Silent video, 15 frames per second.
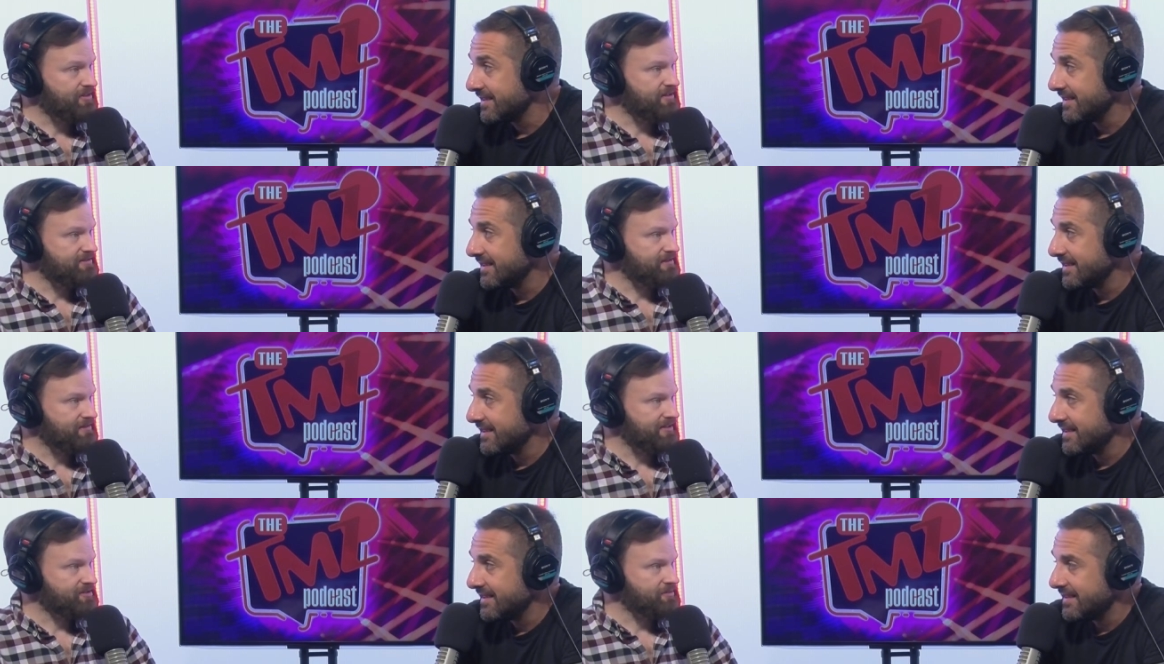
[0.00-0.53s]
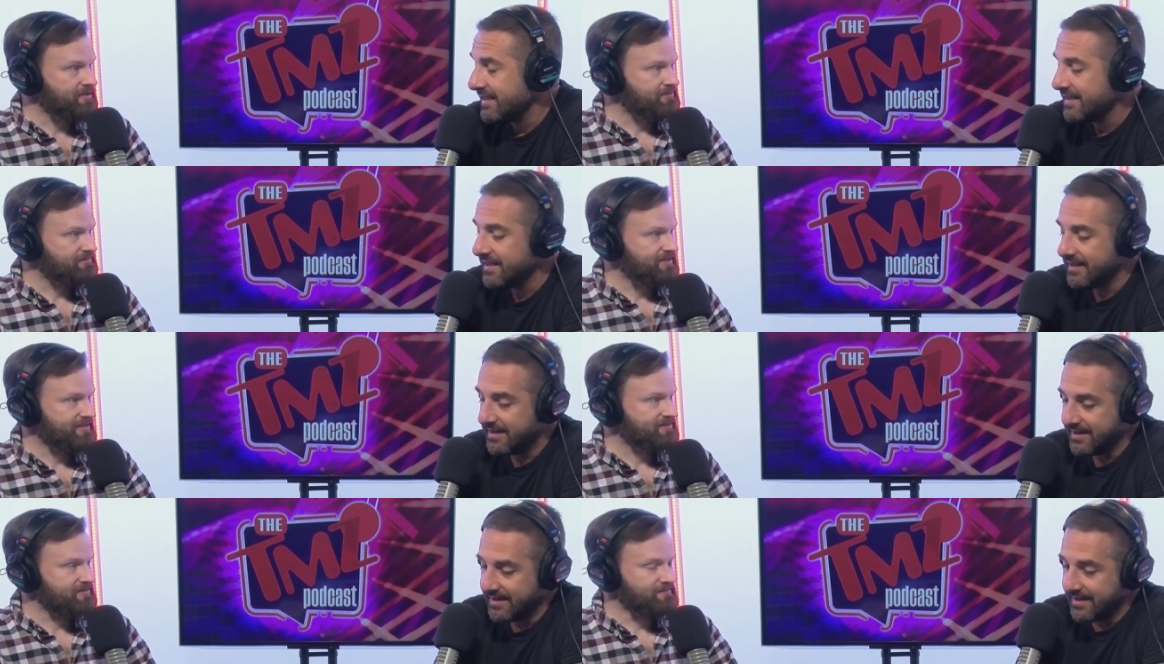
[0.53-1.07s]
Speaker 1: things he liked
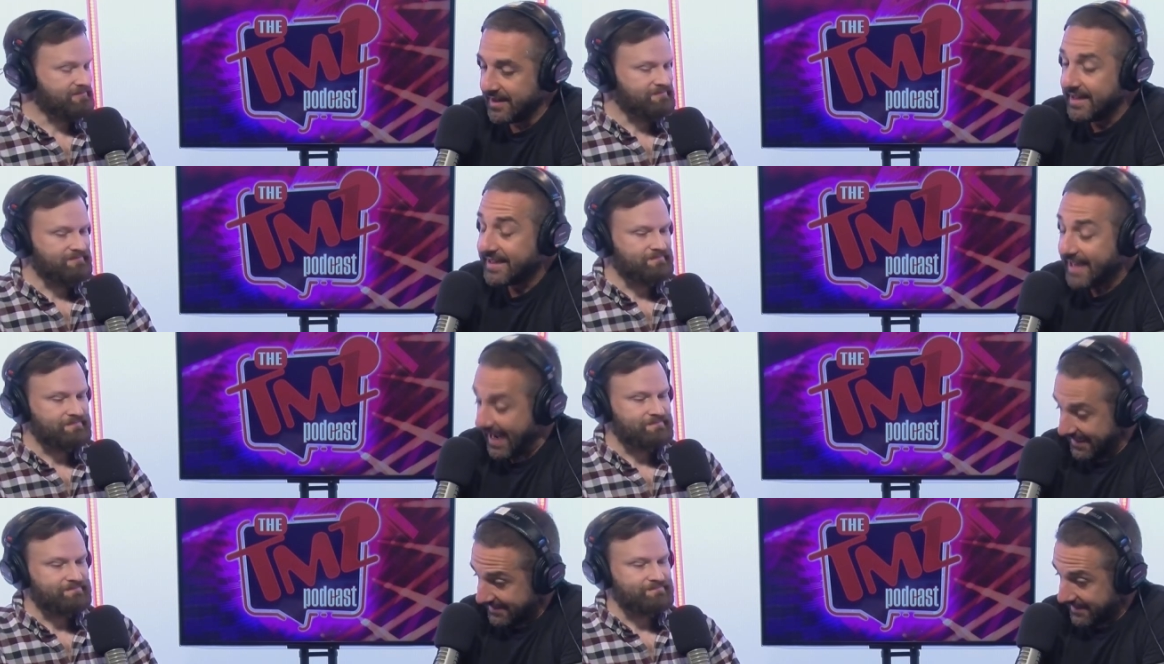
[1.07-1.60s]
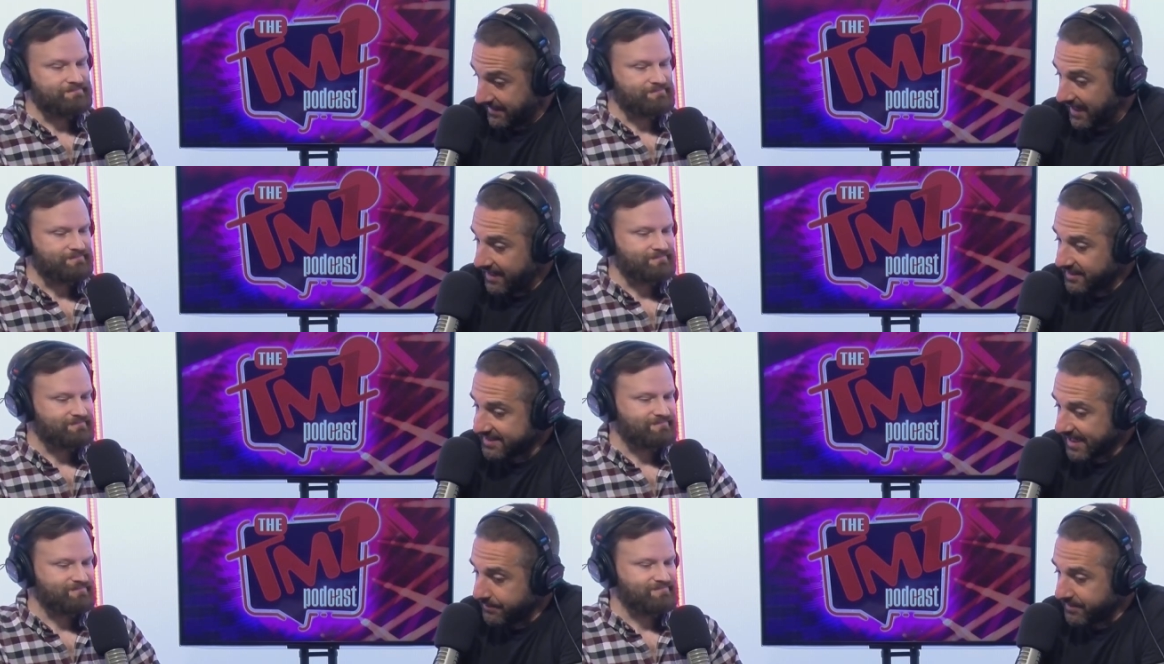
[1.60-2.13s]
about Nixon.
Speaker 2: Yes, a lot
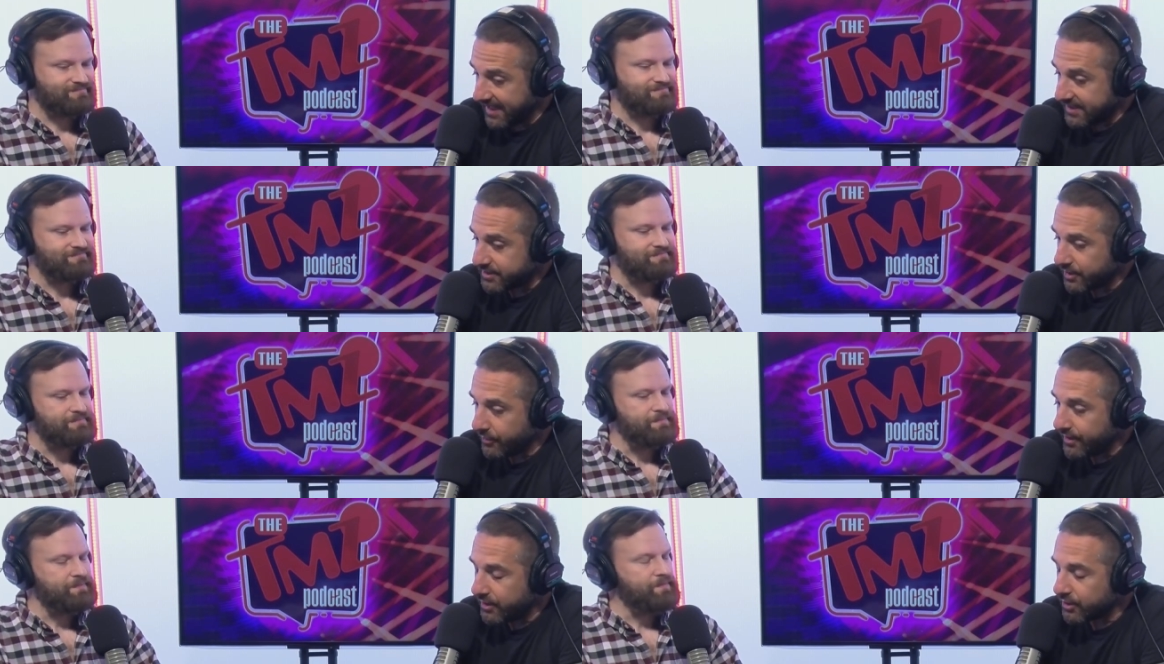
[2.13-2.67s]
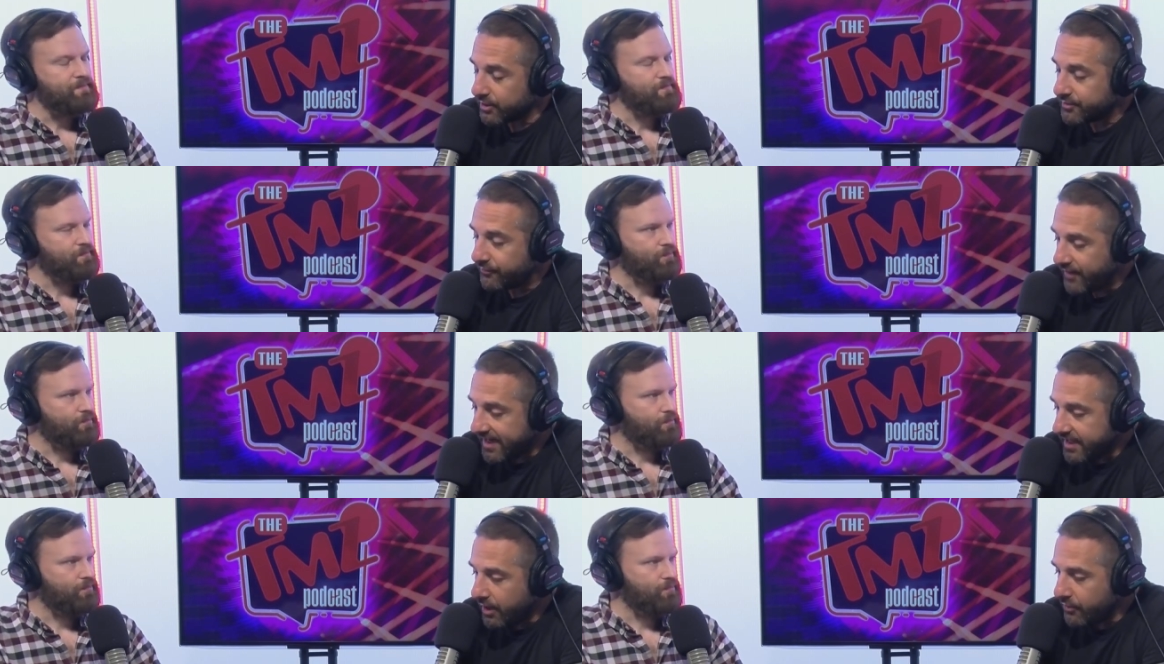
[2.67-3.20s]
of the same things. So there's
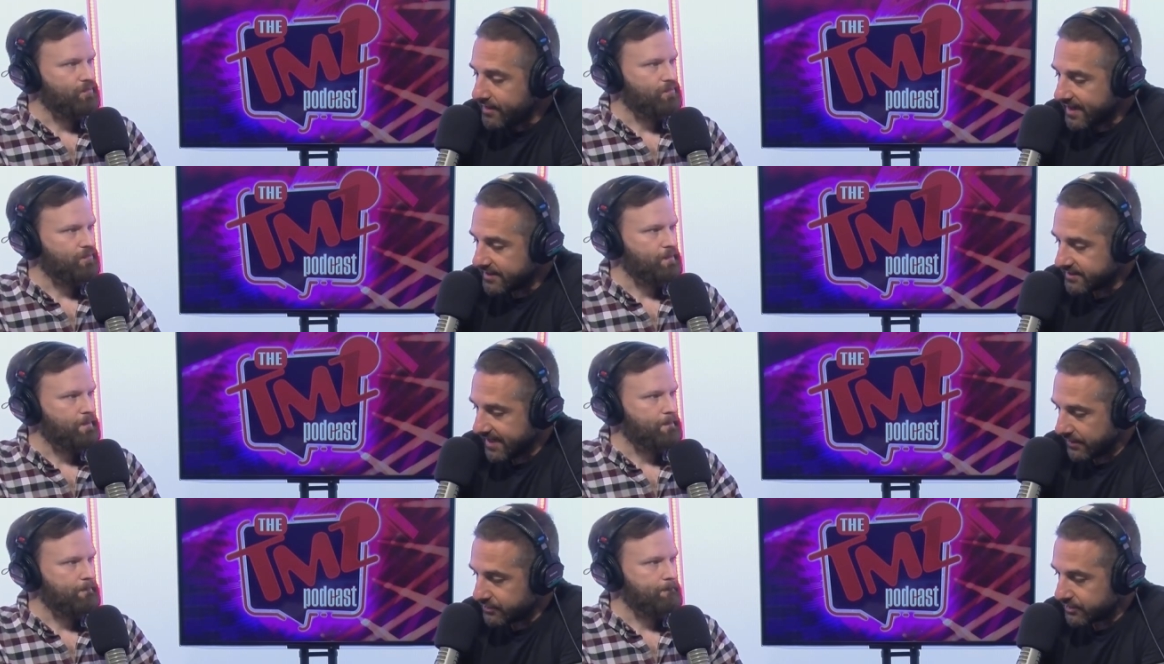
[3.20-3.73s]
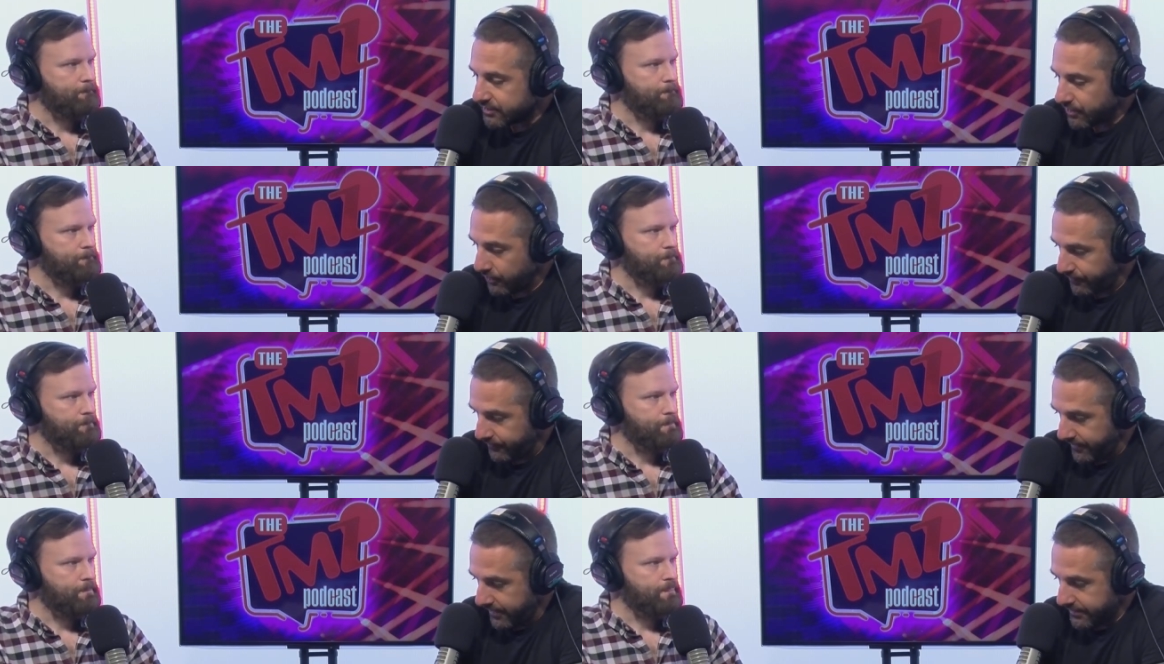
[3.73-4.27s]
video that is now
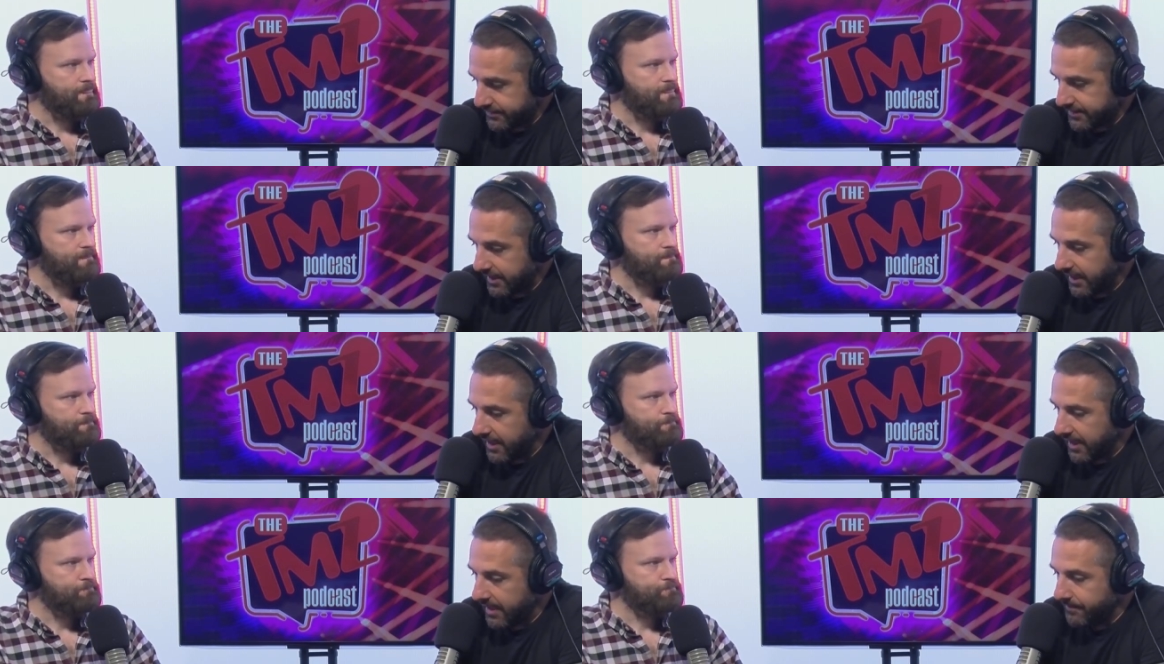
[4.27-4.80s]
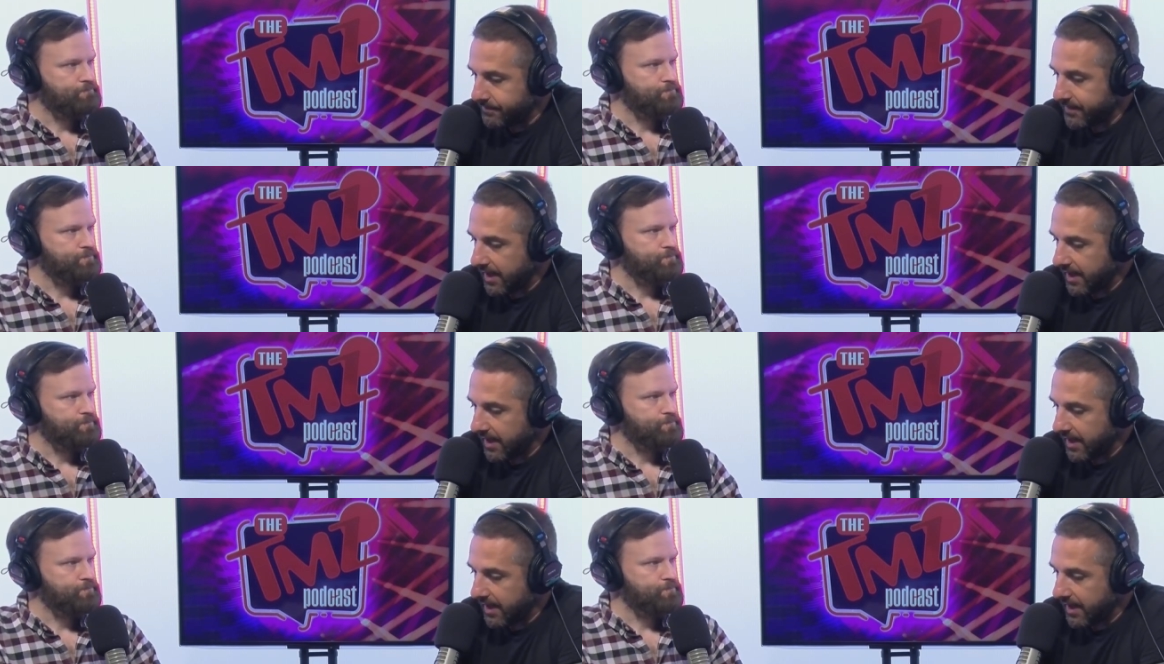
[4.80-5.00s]
surfaced um,